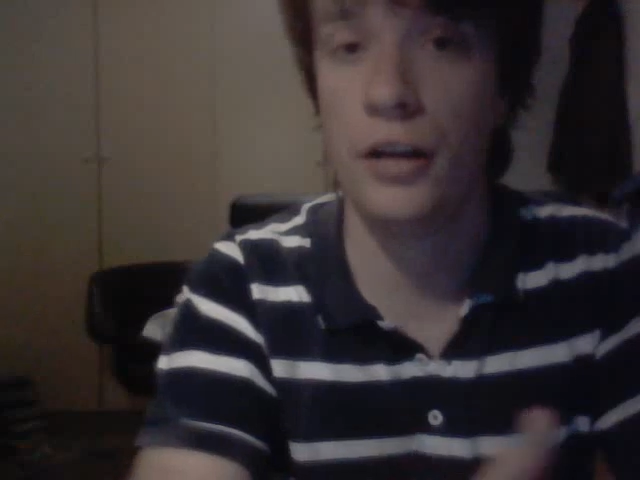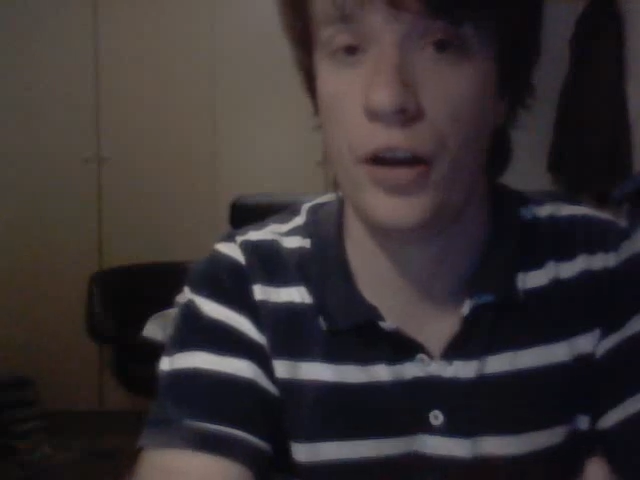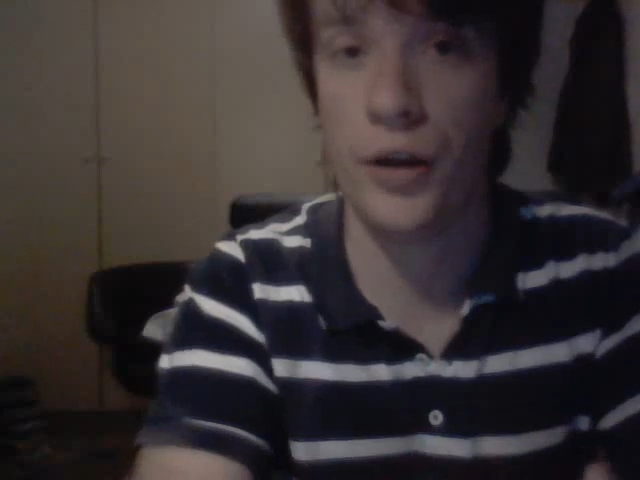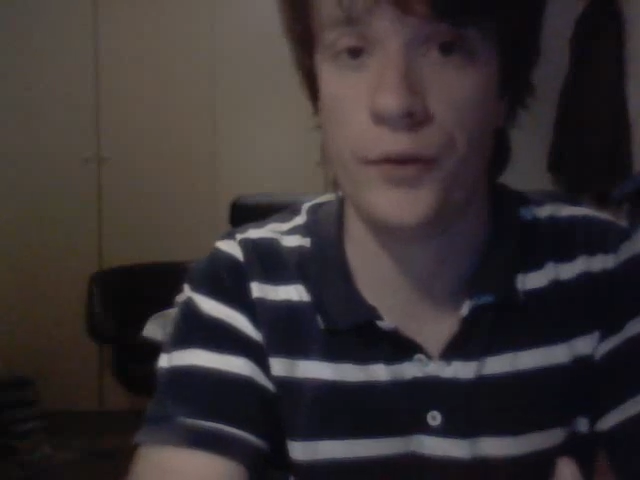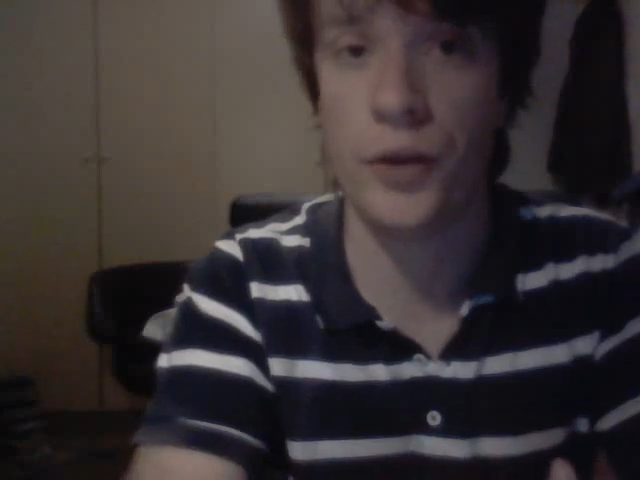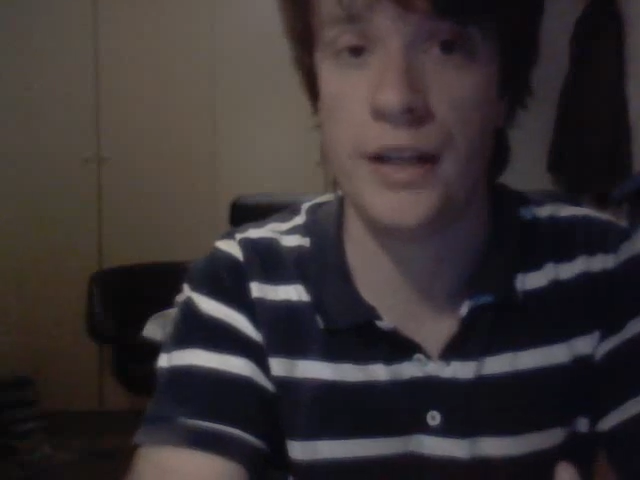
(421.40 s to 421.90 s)
a
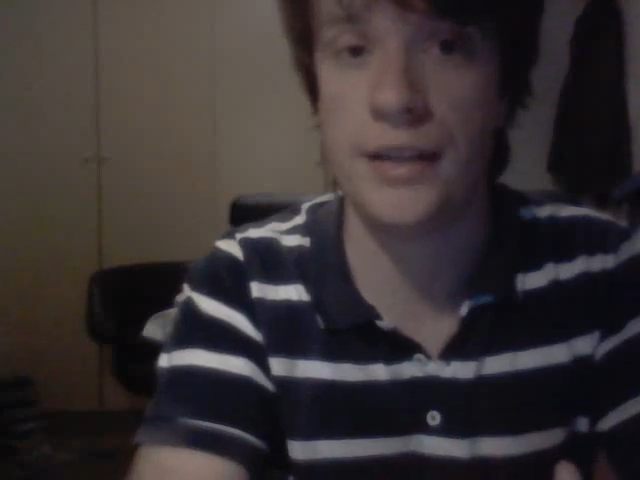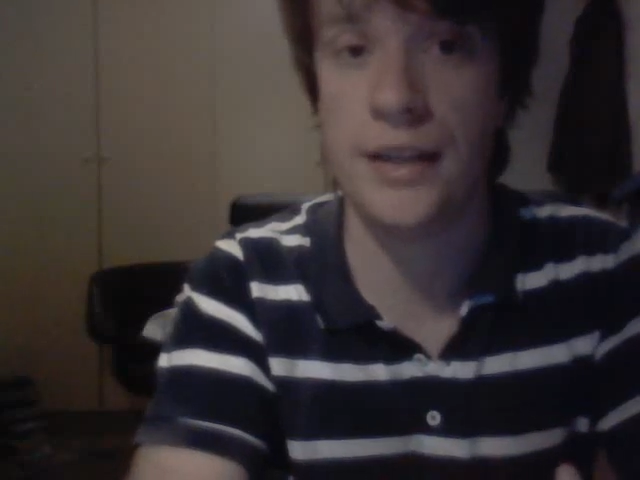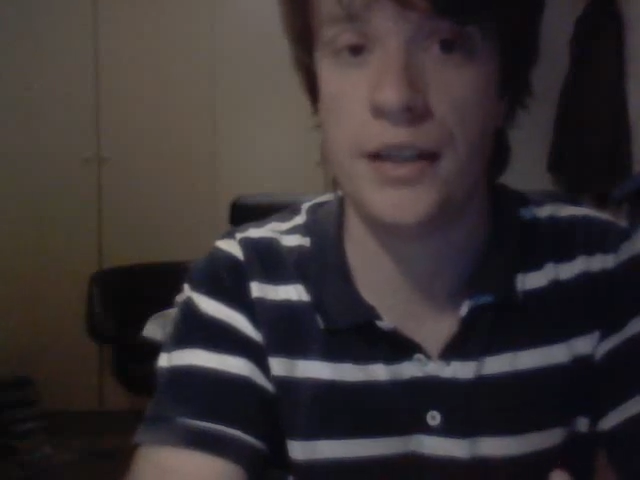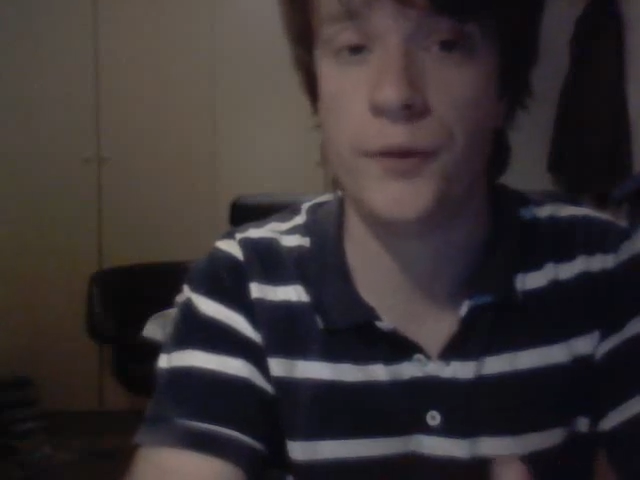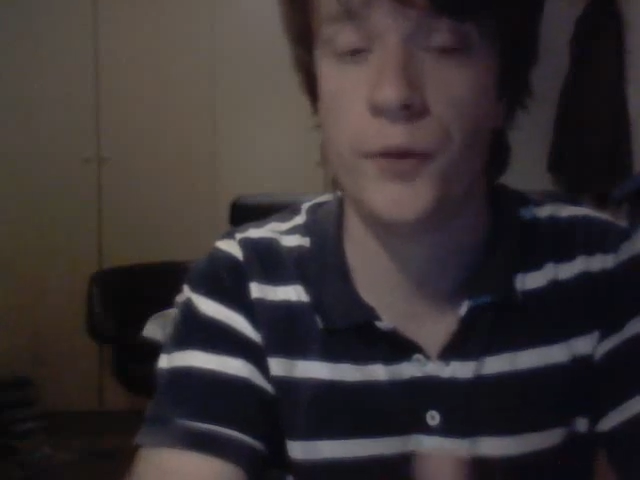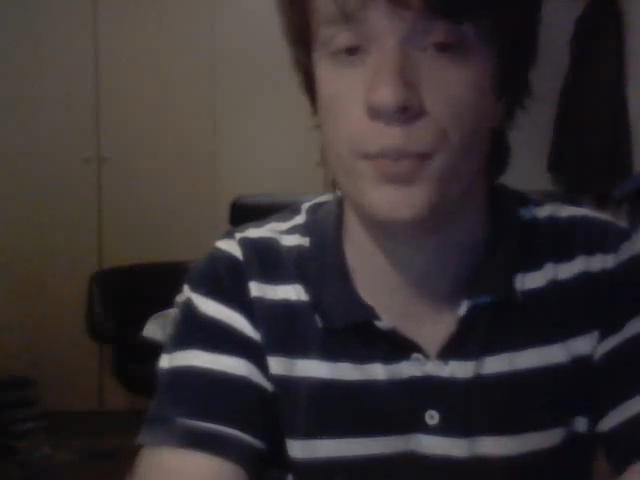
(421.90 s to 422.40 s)
lot of
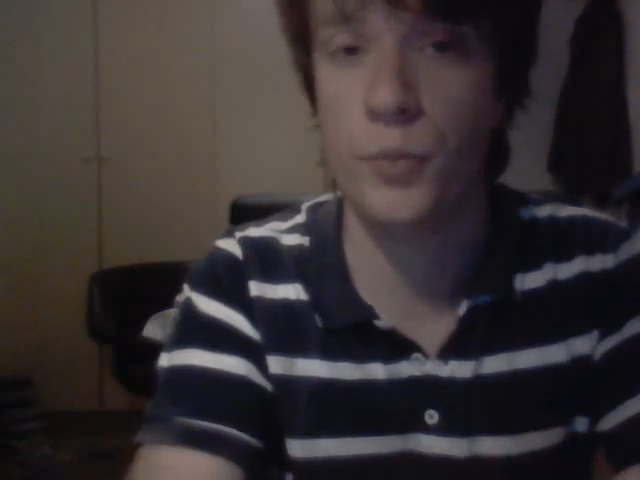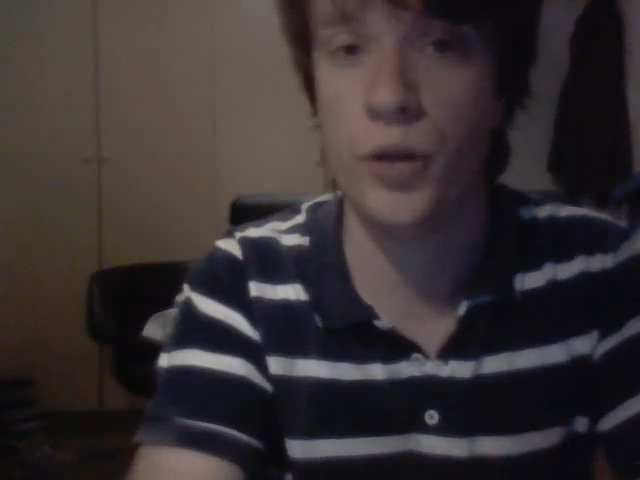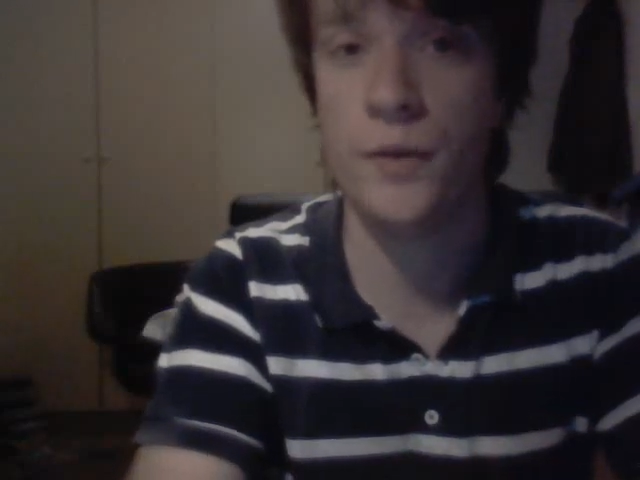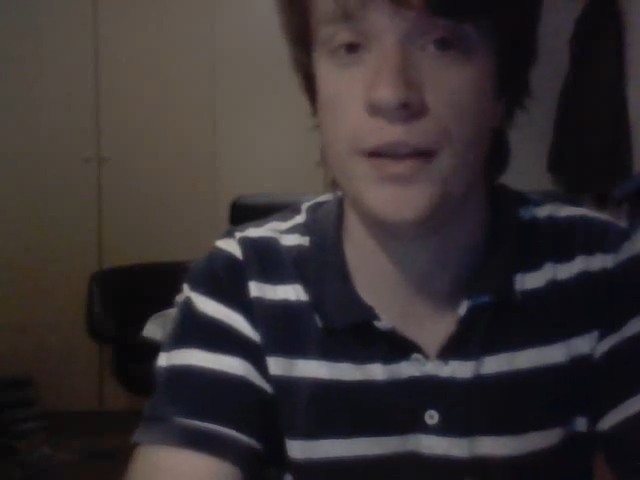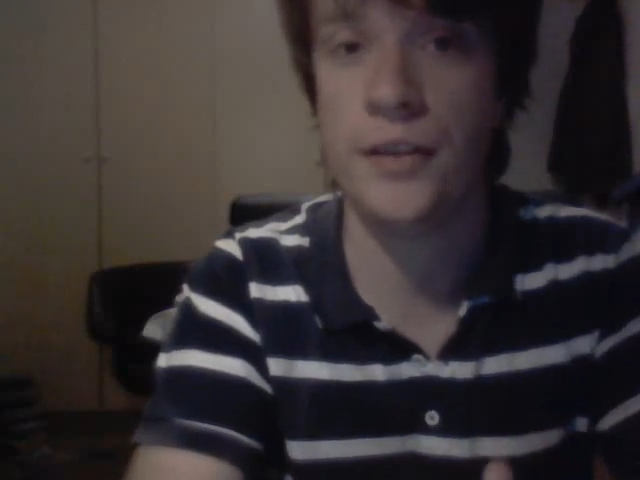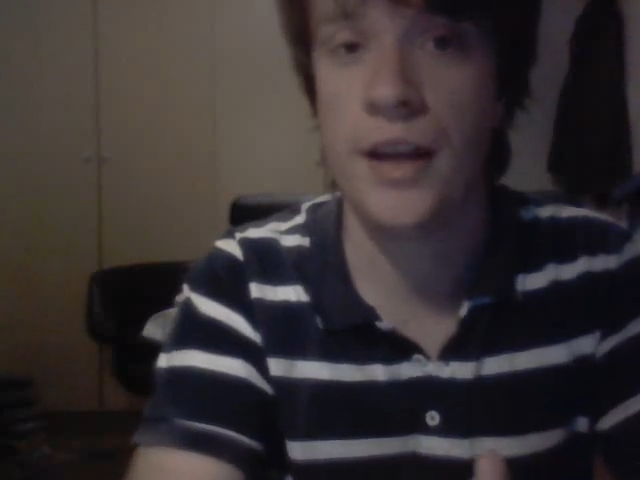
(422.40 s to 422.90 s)
ideas from
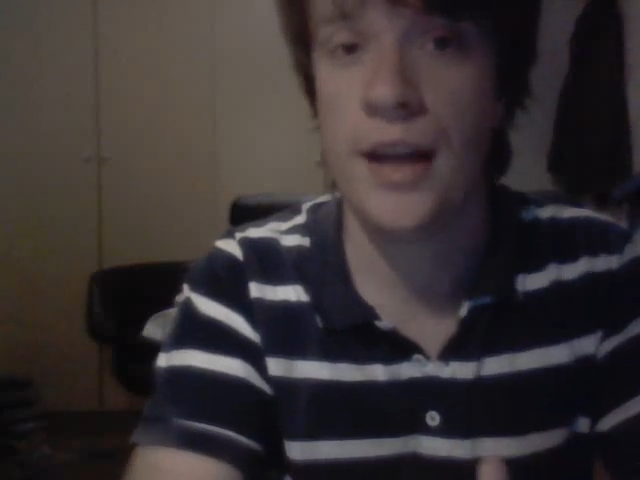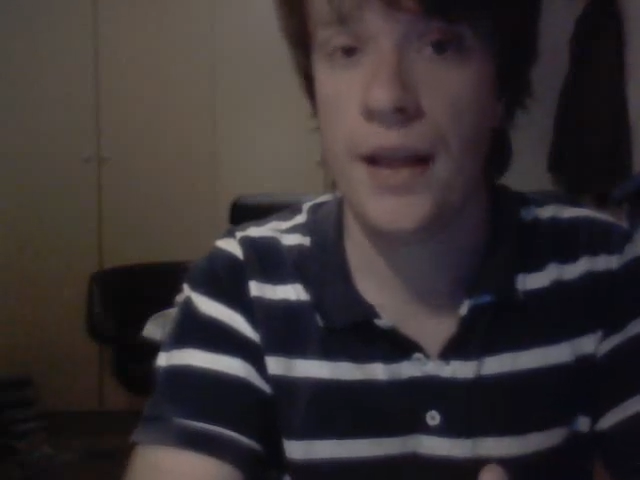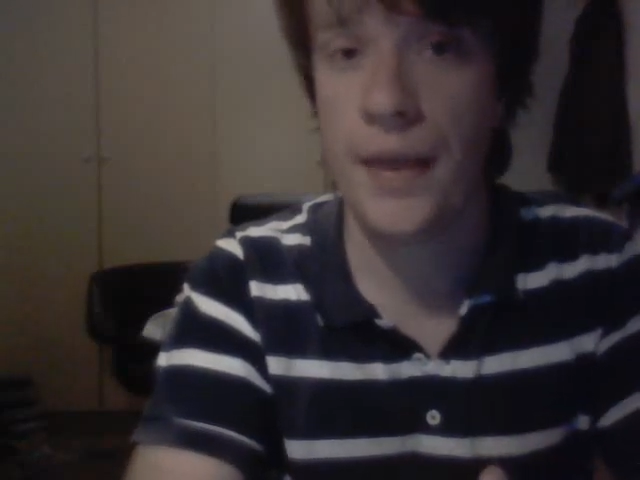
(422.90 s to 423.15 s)
movies